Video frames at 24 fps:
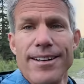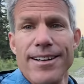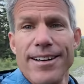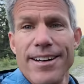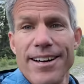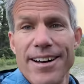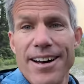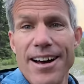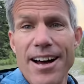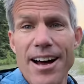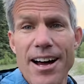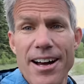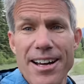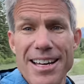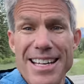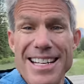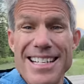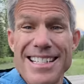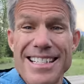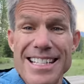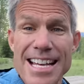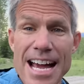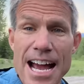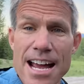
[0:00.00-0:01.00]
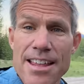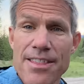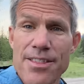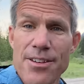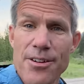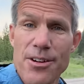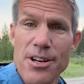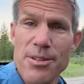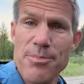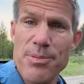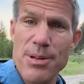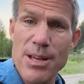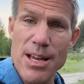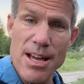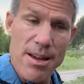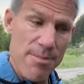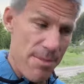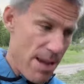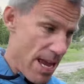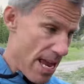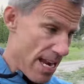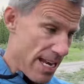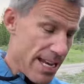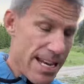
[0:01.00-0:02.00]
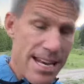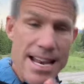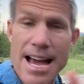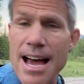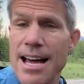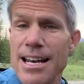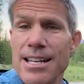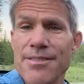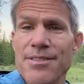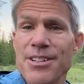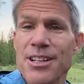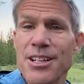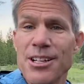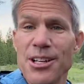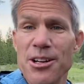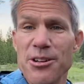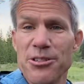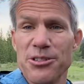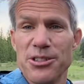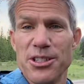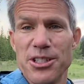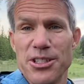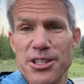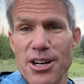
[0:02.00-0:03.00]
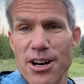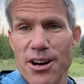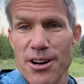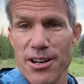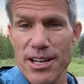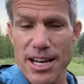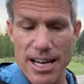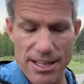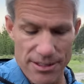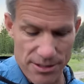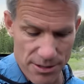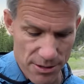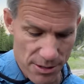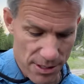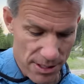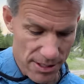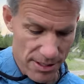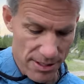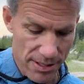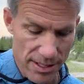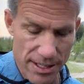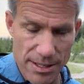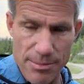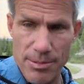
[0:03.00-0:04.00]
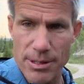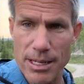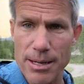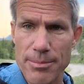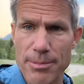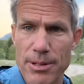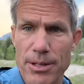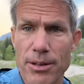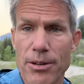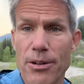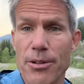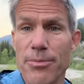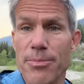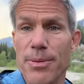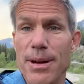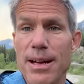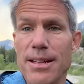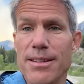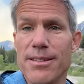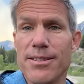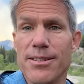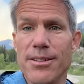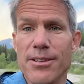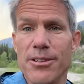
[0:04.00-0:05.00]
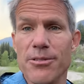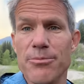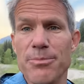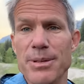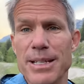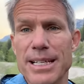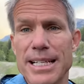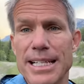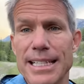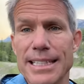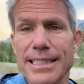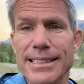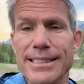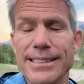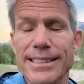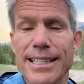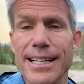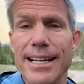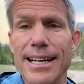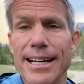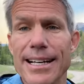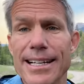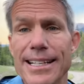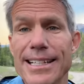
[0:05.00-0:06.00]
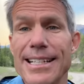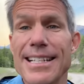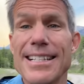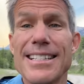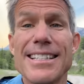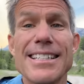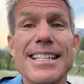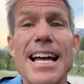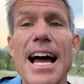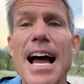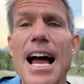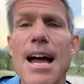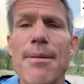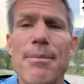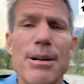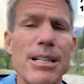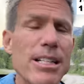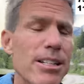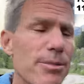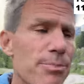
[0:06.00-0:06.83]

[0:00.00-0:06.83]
Ah, it is 9:30 p.m. and not even close to dark, as you can see, but I'm gonna go to bed soon because it's time. I just